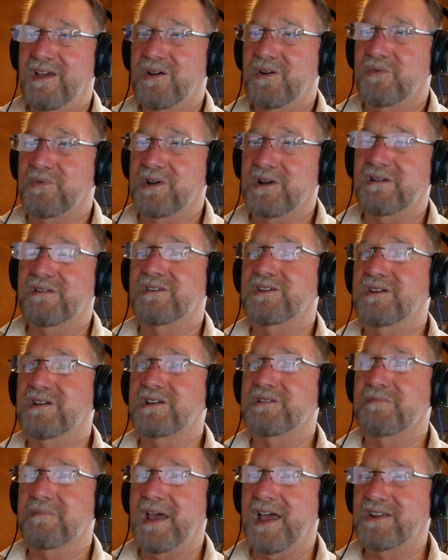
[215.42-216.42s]
Well, you
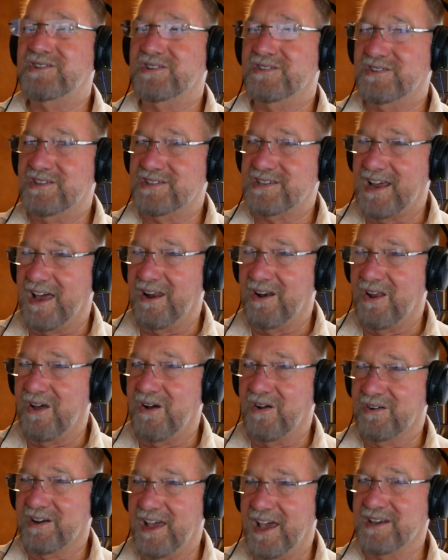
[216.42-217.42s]
can imagine just how
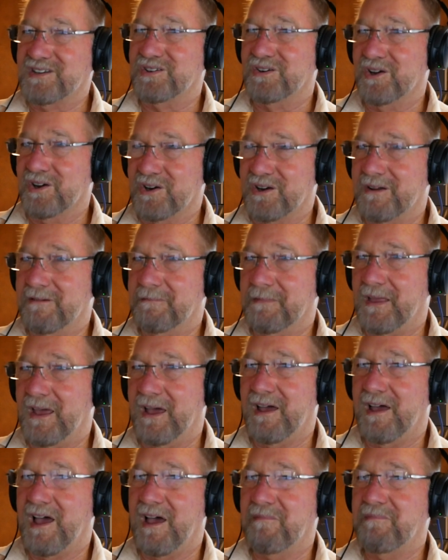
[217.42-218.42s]
long that took.
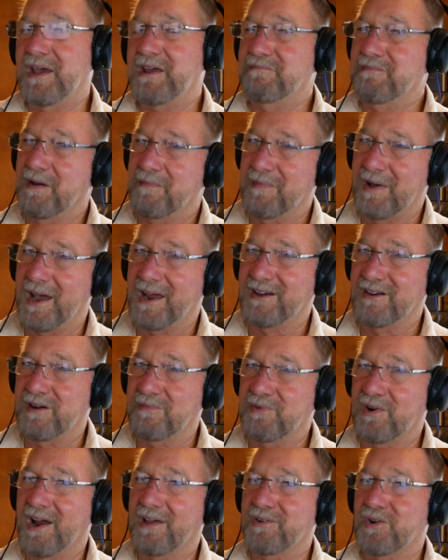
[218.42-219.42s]
I made my mind
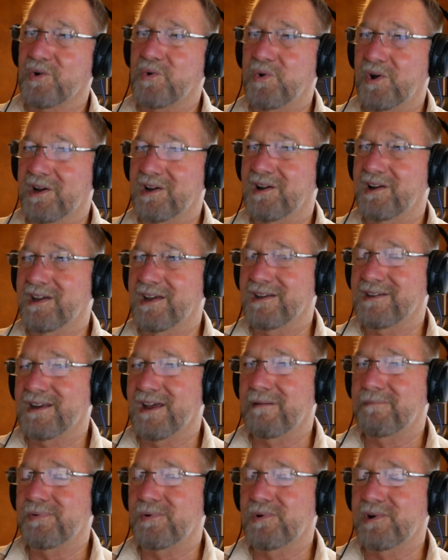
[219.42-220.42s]
up rather quickly at
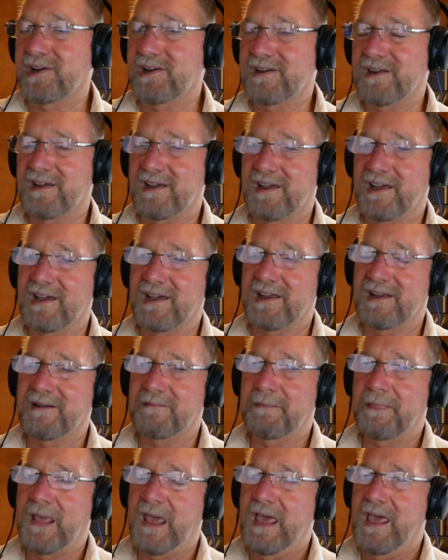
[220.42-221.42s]
that point.
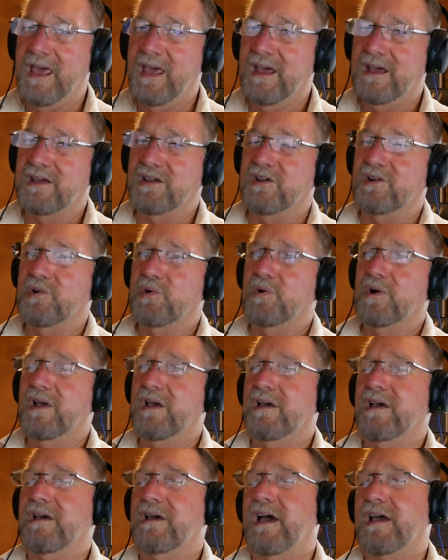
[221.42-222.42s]
And, you know,
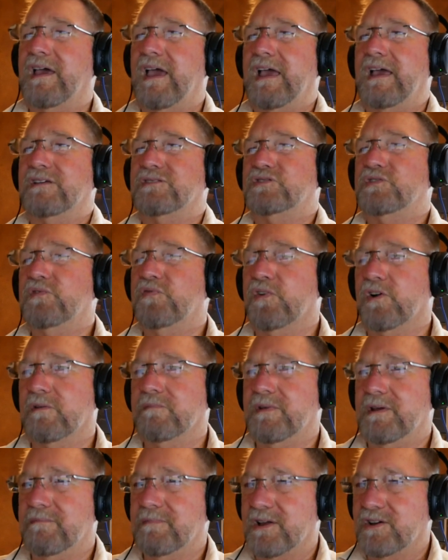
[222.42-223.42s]
as you've heard
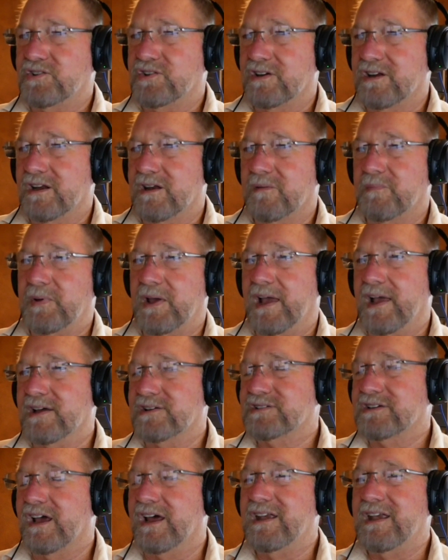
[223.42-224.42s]
me mention in the
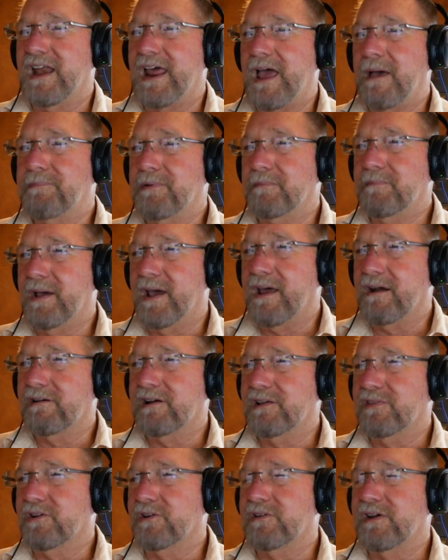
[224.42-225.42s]
past, a Napa
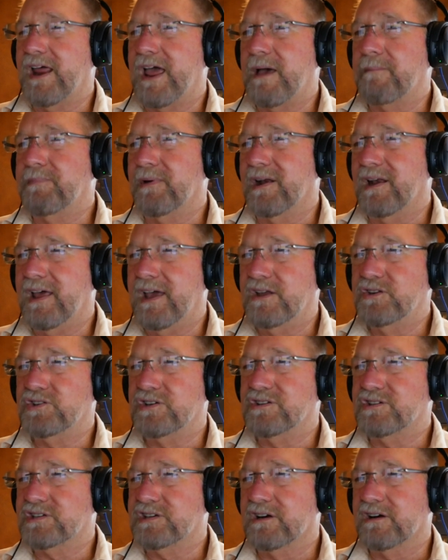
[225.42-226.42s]
battery, they're Napa
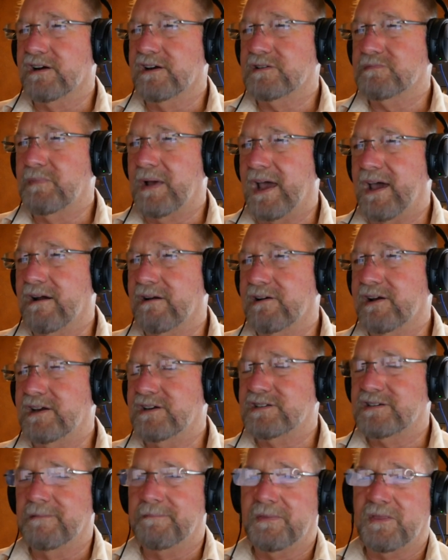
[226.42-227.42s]
Legend Series
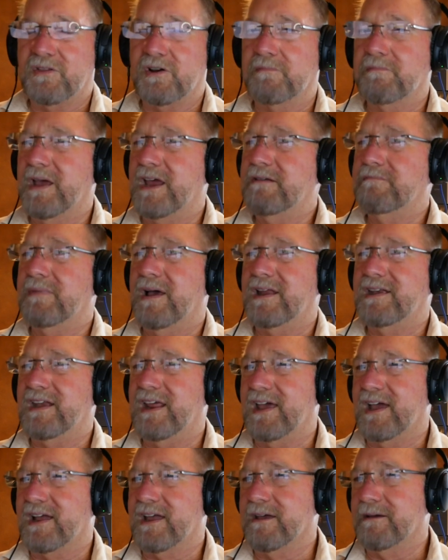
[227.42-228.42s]
batteries. They're made by
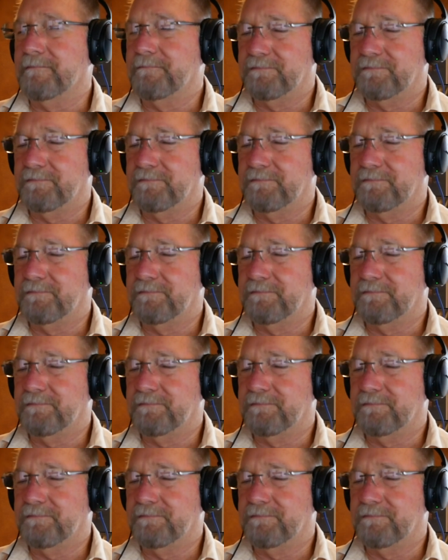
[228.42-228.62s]
DECA.